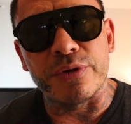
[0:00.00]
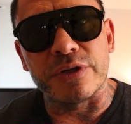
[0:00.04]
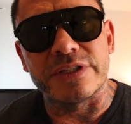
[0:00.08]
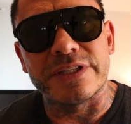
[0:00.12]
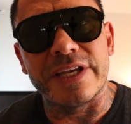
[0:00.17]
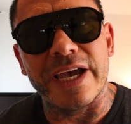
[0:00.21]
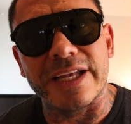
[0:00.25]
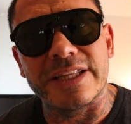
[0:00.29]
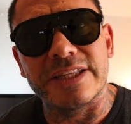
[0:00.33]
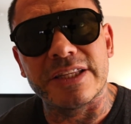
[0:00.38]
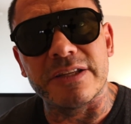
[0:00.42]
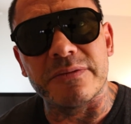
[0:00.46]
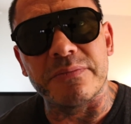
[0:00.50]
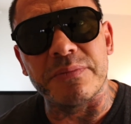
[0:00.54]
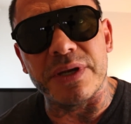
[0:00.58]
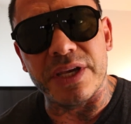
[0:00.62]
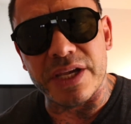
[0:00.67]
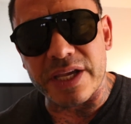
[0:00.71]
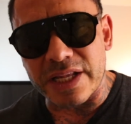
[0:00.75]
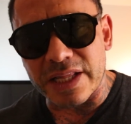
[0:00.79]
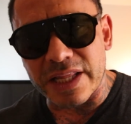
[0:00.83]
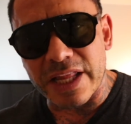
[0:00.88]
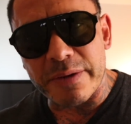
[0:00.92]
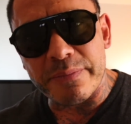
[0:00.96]
protected me.
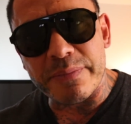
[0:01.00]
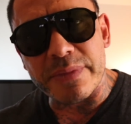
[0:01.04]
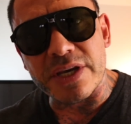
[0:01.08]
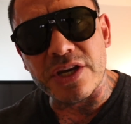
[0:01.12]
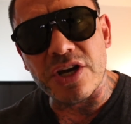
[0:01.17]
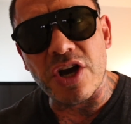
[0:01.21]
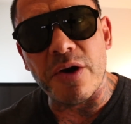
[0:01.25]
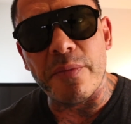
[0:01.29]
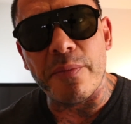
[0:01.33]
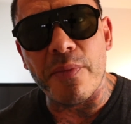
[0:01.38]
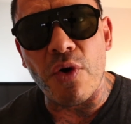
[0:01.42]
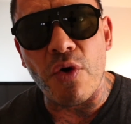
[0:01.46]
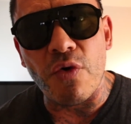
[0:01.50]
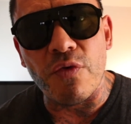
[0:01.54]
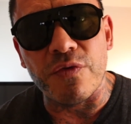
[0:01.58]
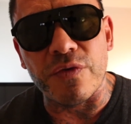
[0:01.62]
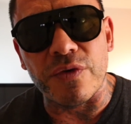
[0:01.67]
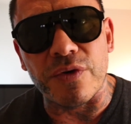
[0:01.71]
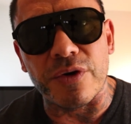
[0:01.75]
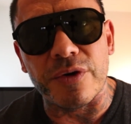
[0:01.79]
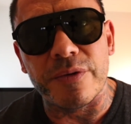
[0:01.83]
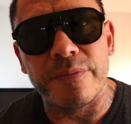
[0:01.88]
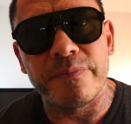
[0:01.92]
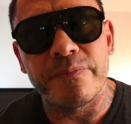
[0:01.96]
He let me come
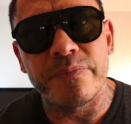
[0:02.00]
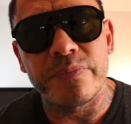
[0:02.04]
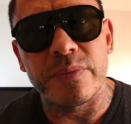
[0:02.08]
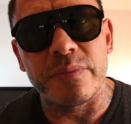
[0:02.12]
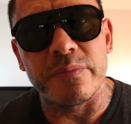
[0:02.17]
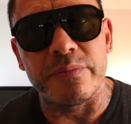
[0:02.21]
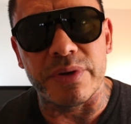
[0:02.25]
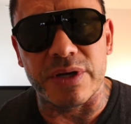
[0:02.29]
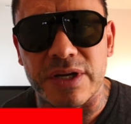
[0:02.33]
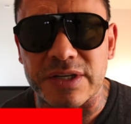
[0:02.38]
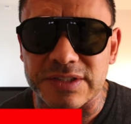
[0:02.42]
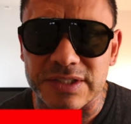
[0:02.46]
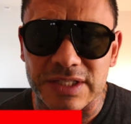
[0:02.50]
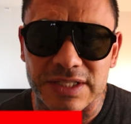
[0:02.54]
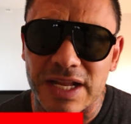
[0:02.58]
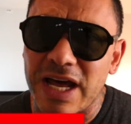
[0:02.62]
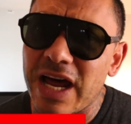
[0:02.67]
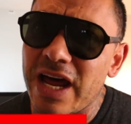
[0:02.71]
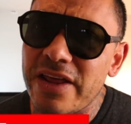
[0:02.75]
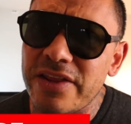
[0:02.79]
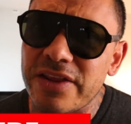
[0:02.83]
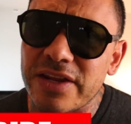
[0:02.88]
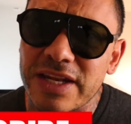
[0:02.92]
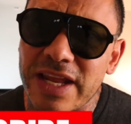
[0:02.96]
over because a
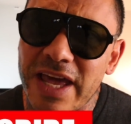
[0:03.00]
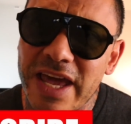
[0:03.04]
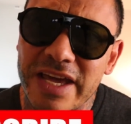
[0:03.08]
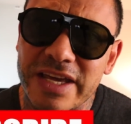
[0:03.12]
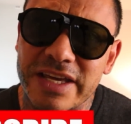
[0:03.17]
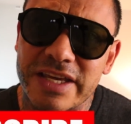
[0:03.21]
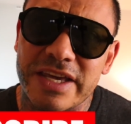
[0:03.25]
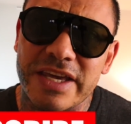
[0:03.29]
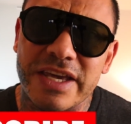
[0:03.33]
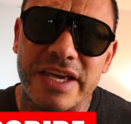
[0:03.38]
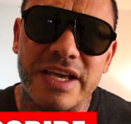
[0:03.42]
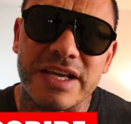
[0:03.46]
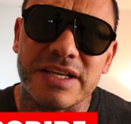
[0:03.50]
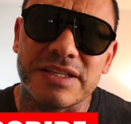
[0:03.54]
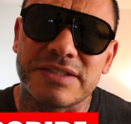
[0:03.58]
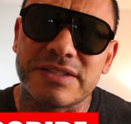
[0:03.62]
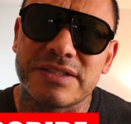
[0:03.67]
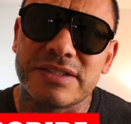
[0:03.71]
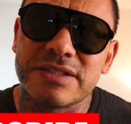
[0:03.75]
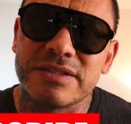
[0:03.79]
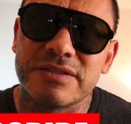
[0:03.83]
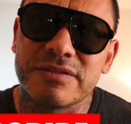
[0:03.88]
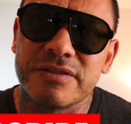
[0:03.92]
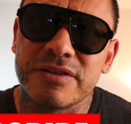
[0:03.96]
lot of the Land
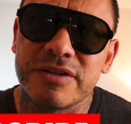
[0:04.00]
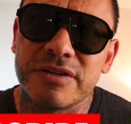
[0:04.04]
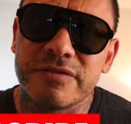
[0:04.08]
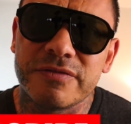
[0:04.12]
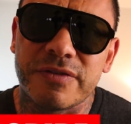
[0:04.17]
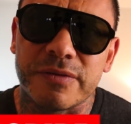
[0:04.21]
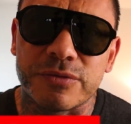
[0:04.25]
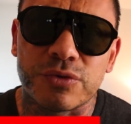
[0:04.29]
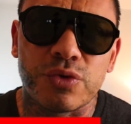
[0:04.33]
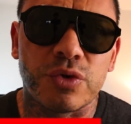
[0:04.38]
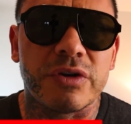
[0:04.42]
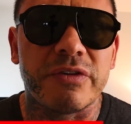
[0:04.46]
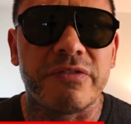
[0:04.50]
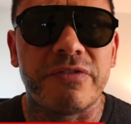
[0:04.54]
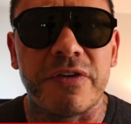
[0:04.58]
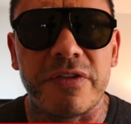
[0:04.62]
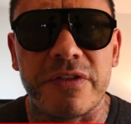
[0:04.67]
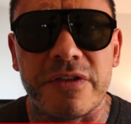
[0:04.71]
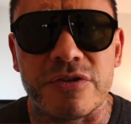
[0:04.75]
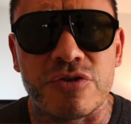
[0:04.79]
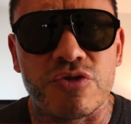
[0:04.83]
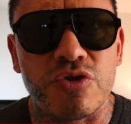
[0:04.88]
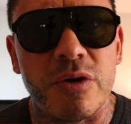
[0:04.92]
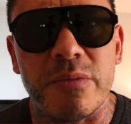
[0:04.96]
Kings from
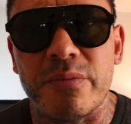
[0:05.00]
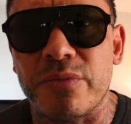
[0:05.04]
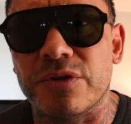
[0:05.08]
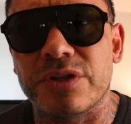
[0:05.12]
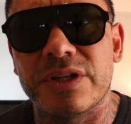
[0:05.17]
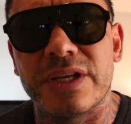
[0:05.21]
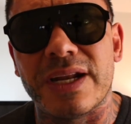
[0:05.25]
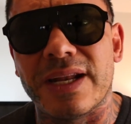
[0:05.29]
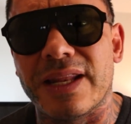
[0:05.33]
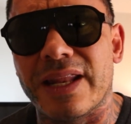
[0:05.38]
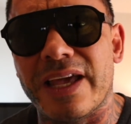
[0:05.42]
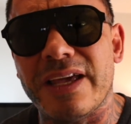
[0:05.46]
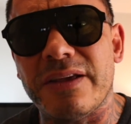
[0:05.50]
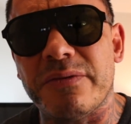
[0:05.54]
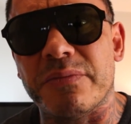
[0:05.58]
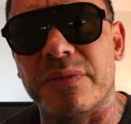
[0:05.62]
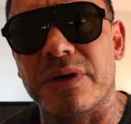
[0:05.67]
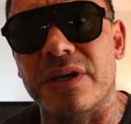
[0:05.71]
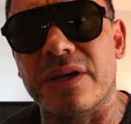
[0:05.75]
25th and Trumbull didn't like